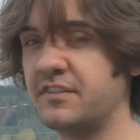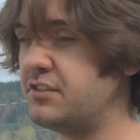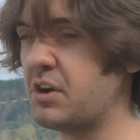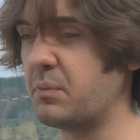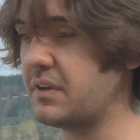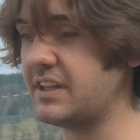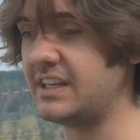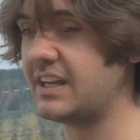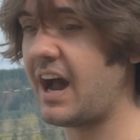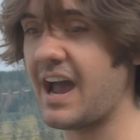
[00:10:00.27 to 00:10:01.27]
You don't really
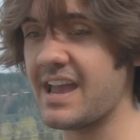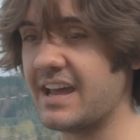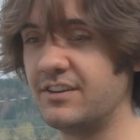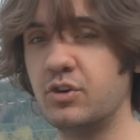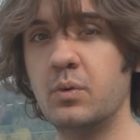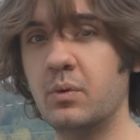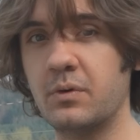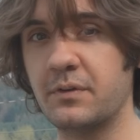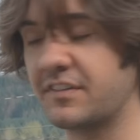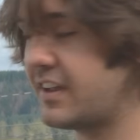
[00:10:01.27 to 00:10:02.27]
need high-end
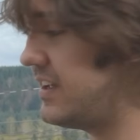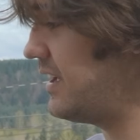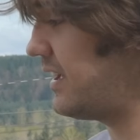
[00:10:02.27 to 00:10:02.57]
tools.